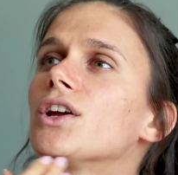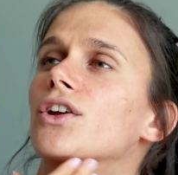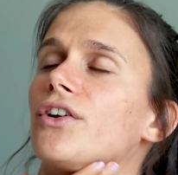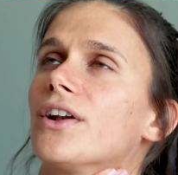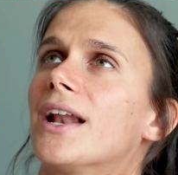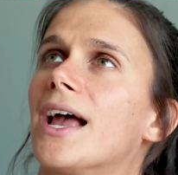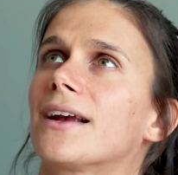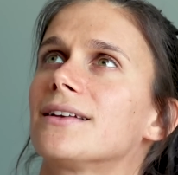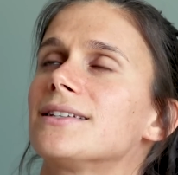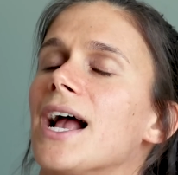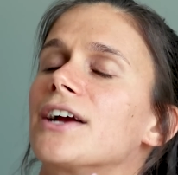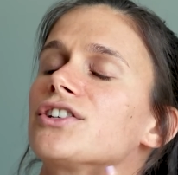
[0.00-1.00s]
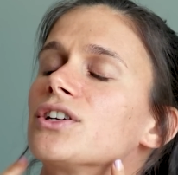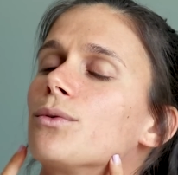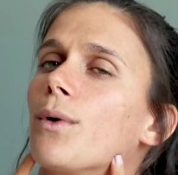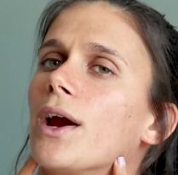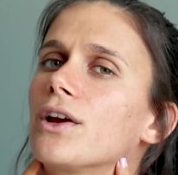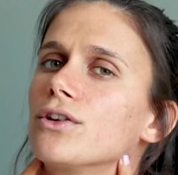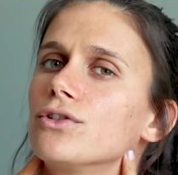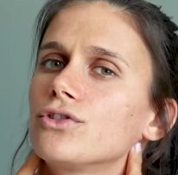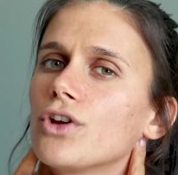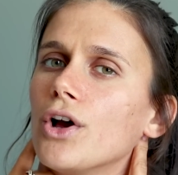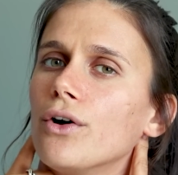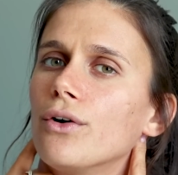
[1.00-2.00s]
your neck is actually where you
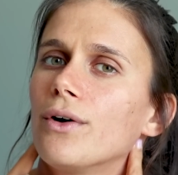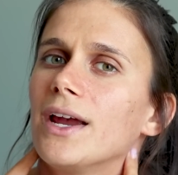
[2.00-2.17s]
show